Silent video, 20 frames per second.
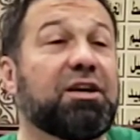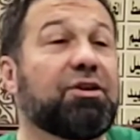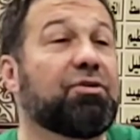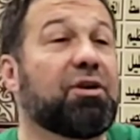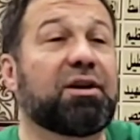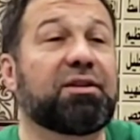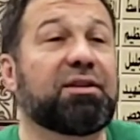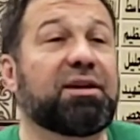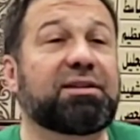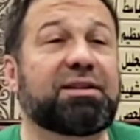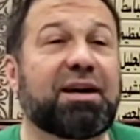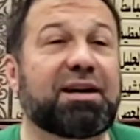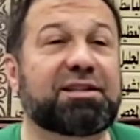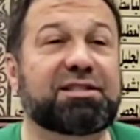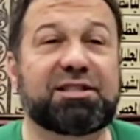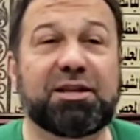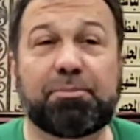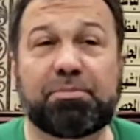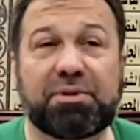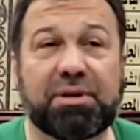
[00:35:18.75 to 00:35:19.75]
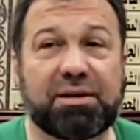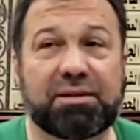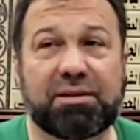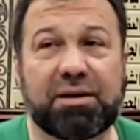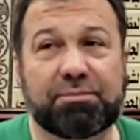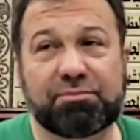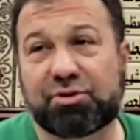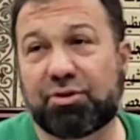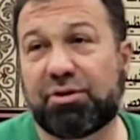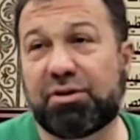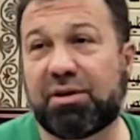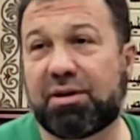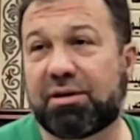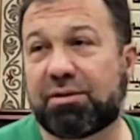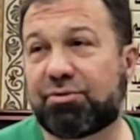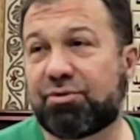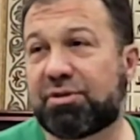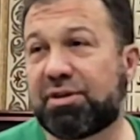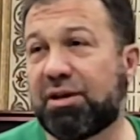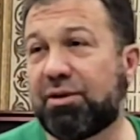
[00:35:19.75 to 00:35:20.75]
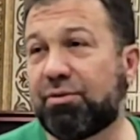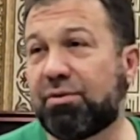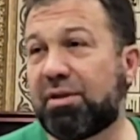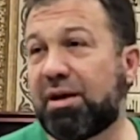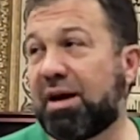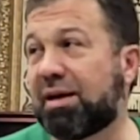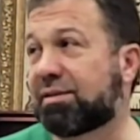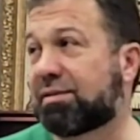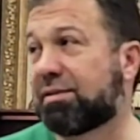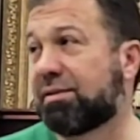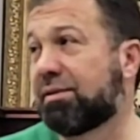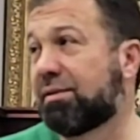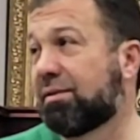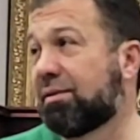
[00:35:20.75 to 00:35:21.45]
you are not accepted. I'm sorry to tell you that.